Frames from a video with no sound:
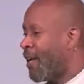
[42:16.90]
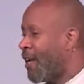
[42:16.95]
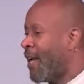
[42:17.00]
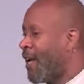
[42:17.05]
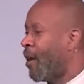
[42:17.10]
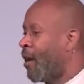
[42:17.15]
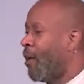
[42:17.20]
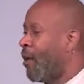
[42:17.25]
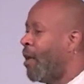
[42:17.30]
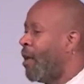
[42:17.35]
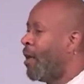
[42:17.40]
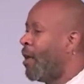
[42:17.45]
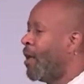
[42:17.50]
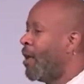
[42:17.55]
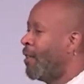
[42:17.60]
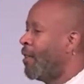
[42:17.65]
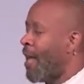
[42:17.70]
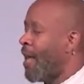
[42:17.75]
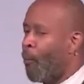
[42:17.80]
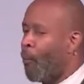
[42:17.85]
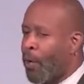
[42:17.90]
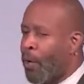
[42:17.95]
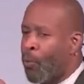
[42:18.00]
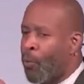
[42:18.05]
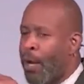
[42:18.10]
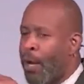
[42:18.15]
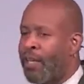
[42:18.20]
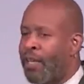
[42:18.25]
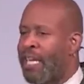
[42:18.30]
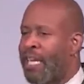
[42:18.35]
in here that
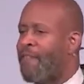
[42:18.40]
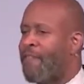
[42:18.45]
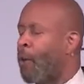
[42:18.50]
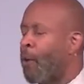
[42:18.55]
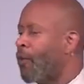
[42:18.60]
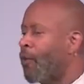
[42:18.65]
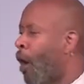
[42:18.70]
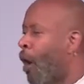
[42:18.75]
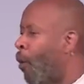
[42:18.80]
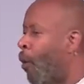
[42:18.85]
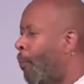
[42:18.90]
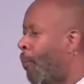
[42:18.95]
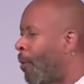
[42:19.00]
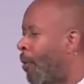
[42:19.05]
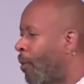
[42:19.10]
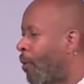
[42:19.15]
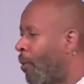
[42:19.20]
wouldn't want to leave here with hope.